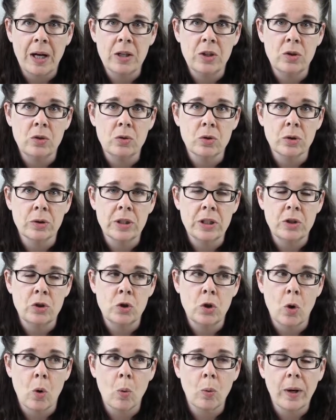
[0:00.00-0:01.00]
I usually
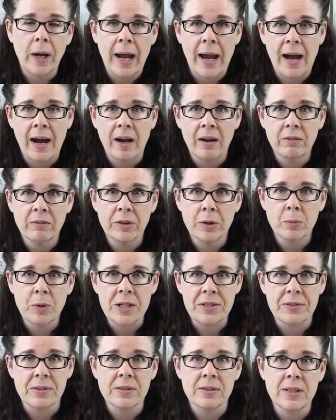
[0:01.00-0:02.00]
don't have the
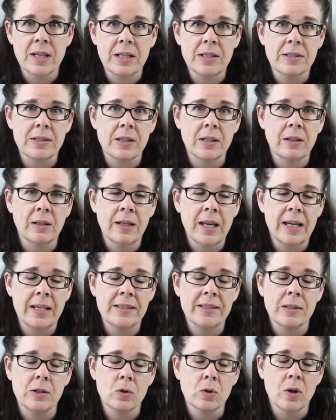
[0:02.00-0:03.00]
restless
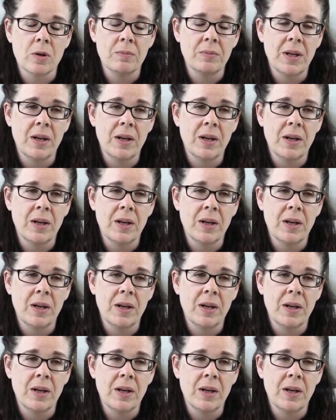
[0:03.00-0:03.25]
leg syndrome.